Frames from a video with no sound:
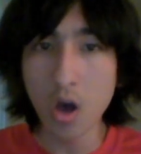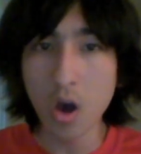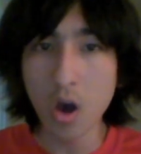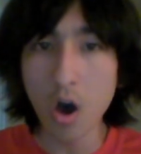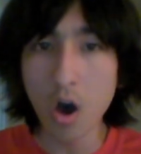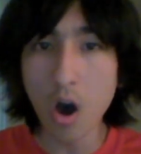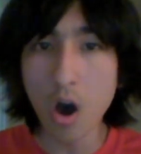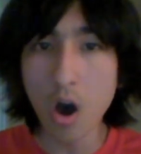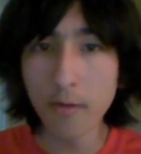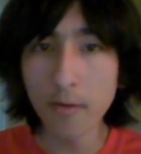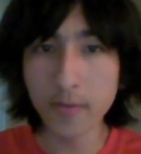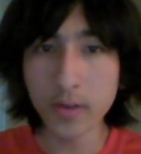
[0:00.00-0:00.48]

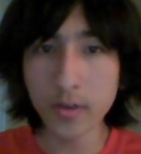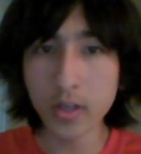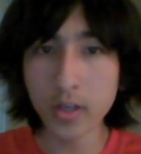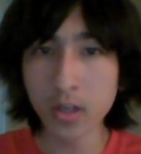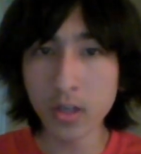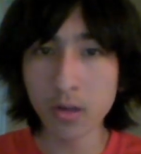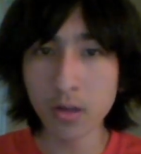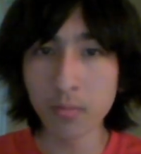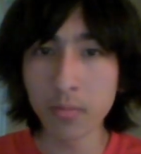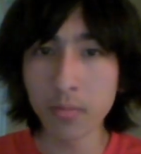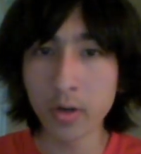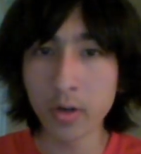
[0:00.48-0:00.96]
Often
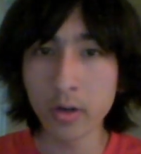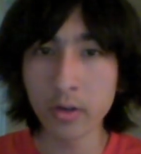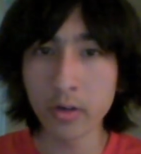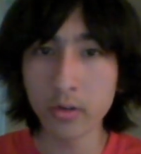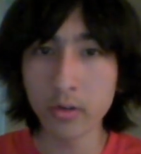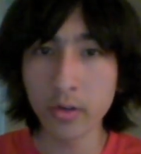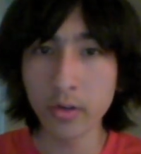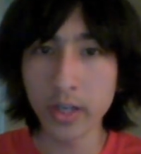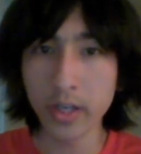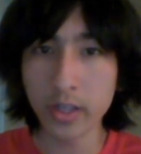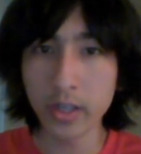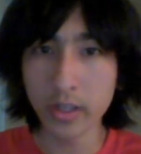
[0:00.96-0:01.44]
in
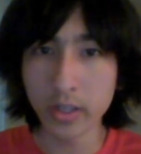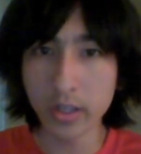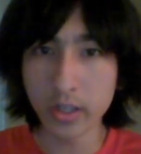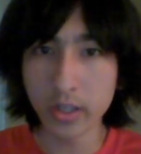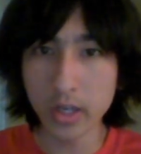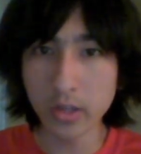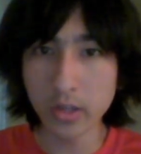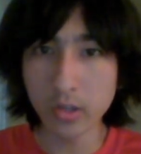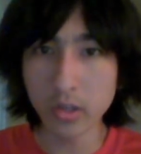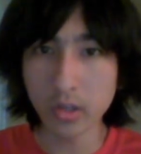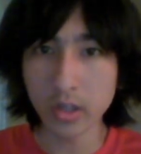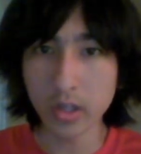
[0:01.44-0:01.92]
parental
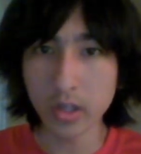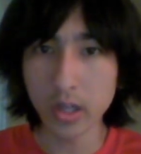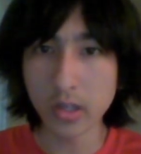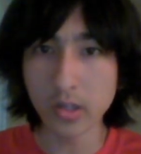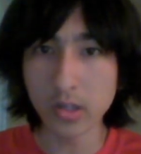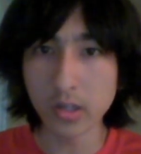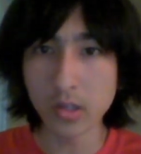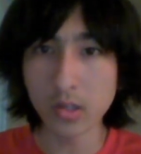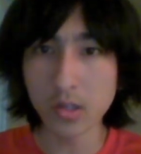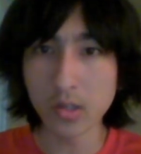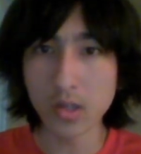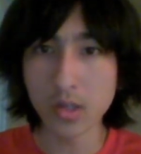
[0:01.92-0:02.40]
alienation
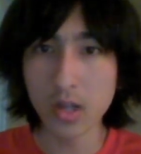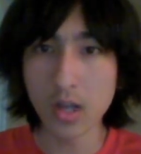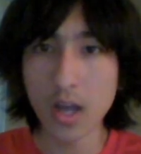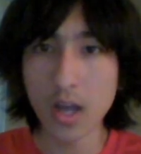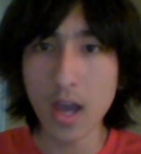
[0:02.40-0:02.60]
cases,